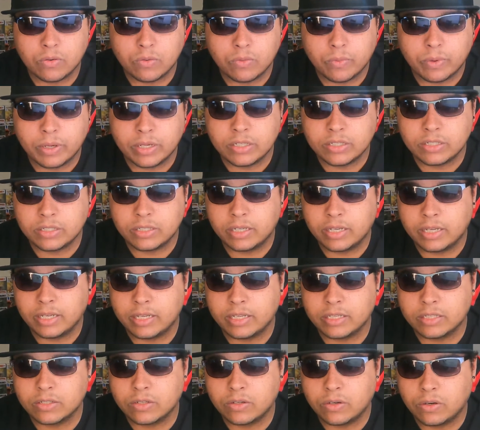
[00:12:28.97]
which
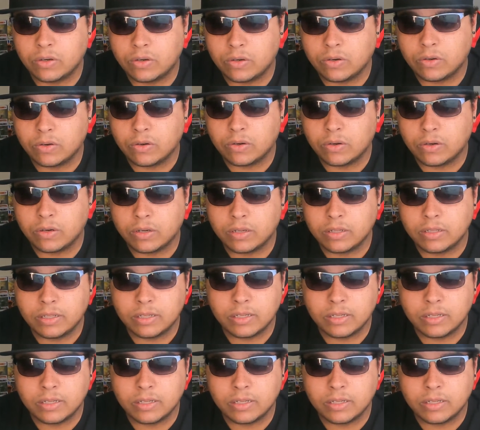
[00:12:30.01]
is called,